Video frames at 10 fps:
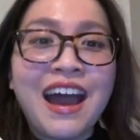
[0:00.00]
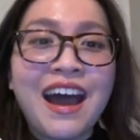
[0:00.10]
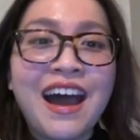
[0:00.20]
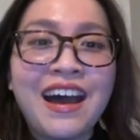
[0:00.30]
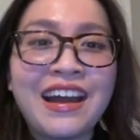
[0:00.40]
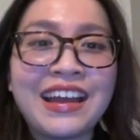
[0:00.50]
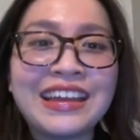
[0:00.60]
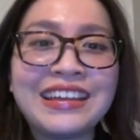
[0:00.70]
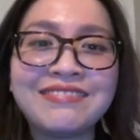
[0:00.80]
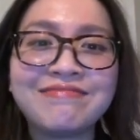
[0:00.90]

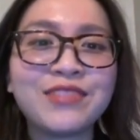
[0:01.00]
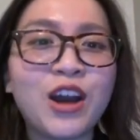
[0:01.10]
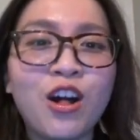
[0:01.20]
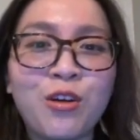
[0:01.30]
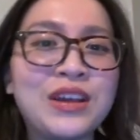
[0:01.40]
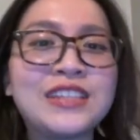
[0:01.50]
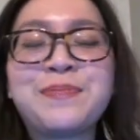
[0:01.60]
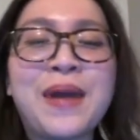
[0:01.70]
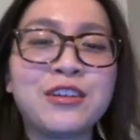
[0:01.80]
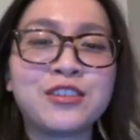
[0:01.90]
I always
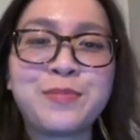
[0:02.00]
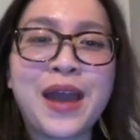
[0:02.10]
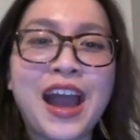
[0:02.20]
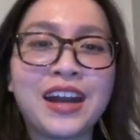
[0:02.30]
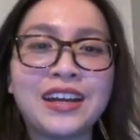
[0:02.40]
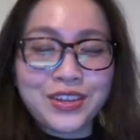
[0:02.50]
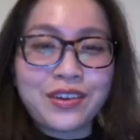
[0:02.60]
bounce back.